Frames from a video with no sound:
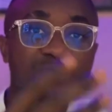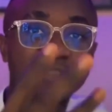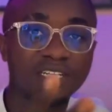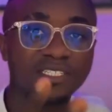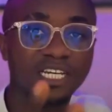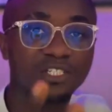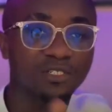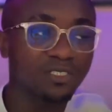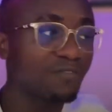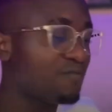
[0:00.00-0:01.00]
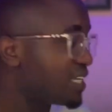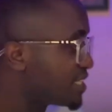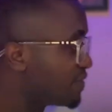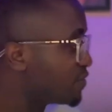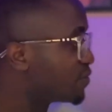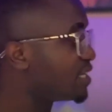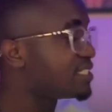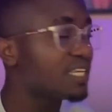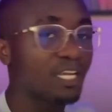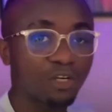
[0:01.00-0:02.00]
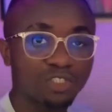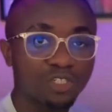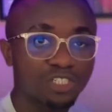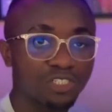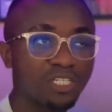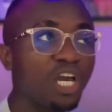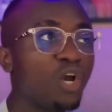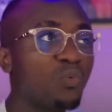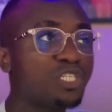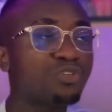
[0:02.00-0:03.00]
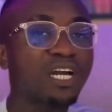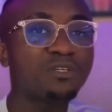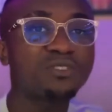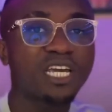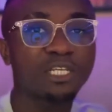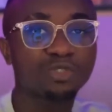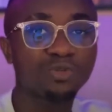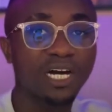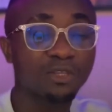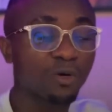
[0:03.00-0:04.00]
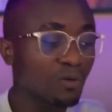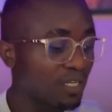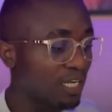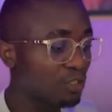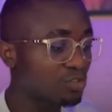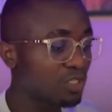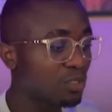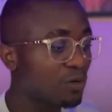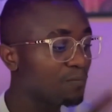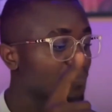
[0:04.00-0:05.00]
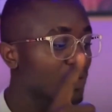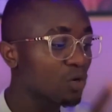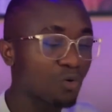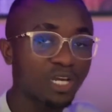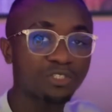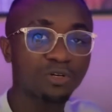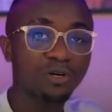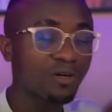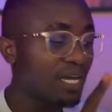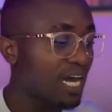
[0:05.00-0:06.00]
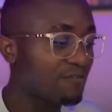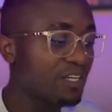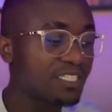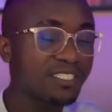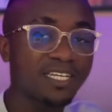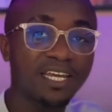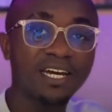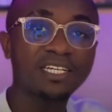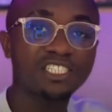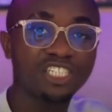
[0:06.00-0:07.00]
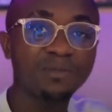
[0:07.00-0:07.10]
That is to say, I had no one to guide me in the industry, but I found my way around the